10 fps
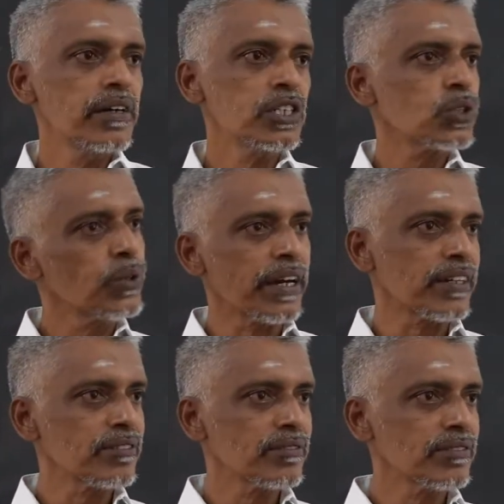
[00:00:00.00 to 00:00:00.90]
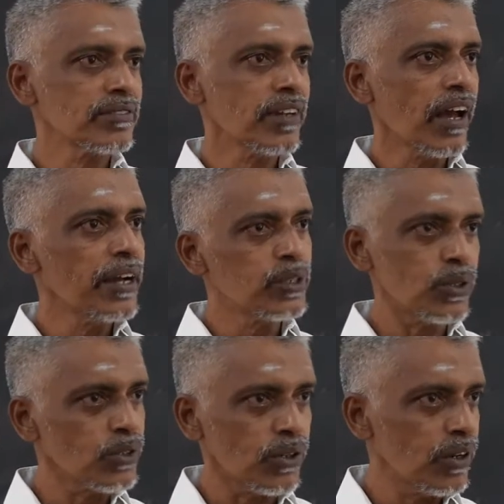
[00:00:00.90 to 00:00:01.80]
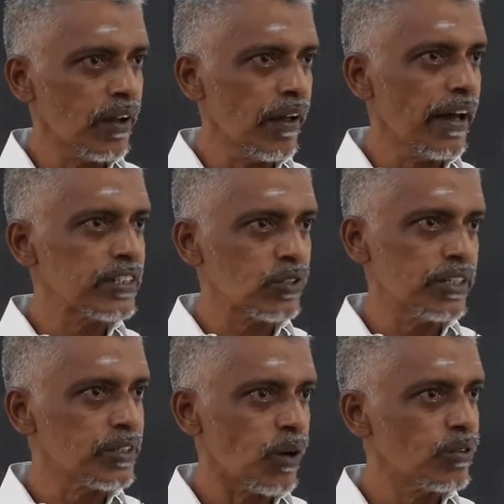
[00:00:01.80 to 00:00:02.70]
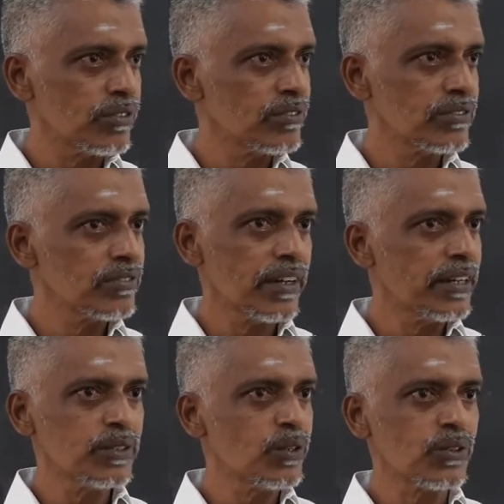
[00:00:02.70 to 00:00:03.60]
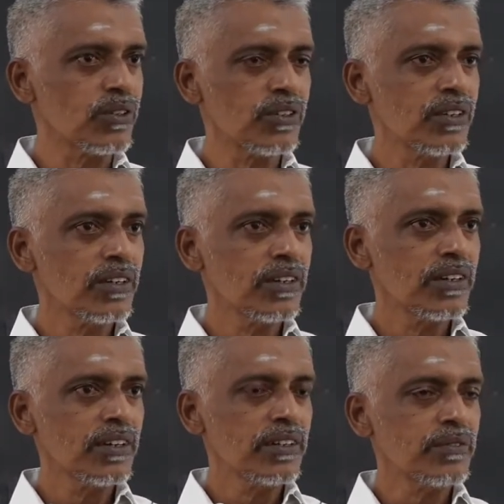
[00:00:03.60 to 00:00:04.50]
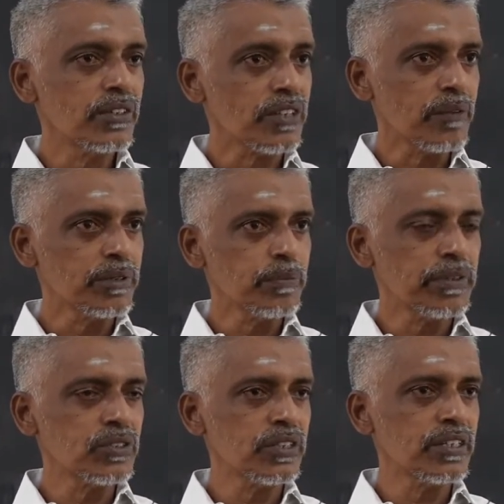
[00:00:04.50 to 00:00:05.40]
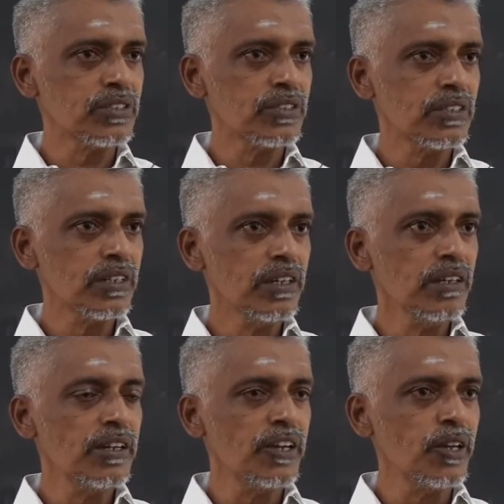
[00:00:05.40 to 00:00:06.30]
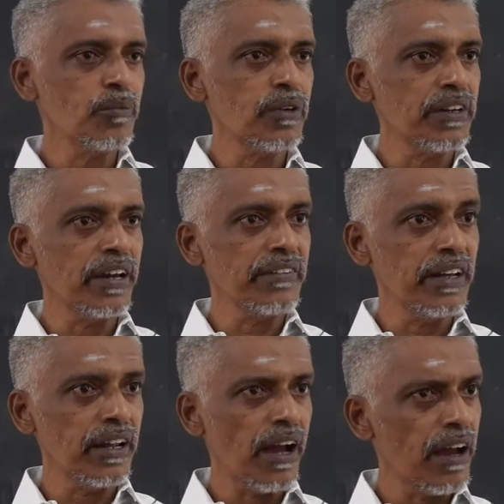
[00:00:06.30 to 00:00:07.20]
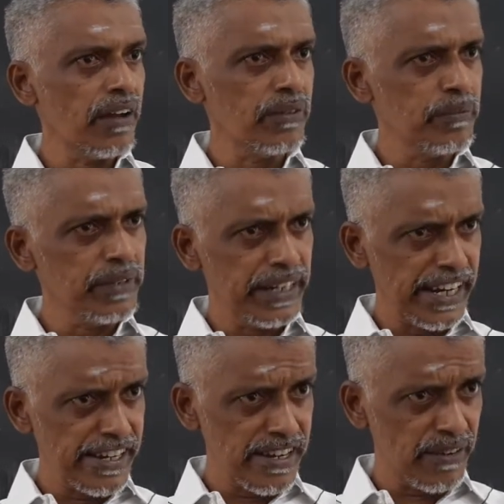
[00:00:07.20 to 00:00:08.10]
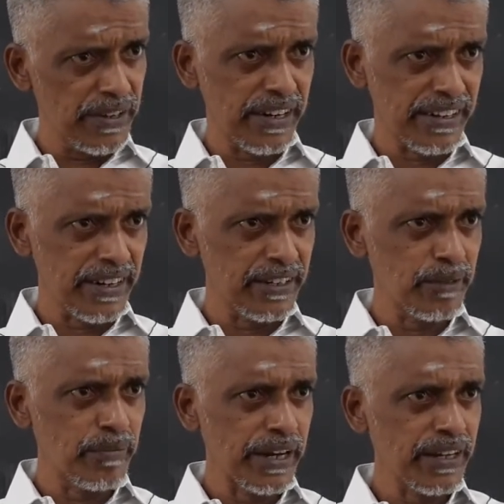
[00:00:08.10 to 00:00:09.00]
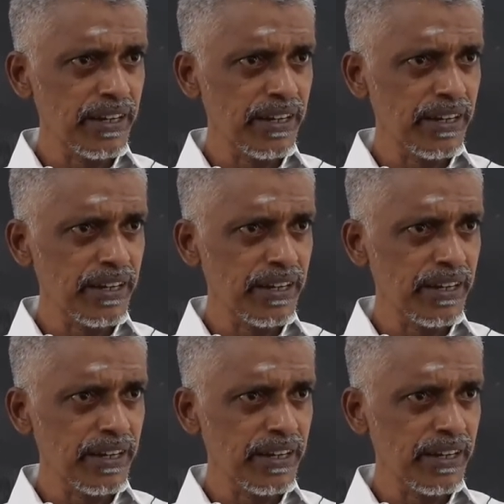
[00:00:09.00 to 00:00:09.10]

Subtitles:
sugar. I don't know, actually no. I don't know. The shopkeeper says any amount, I will only give it and get it back.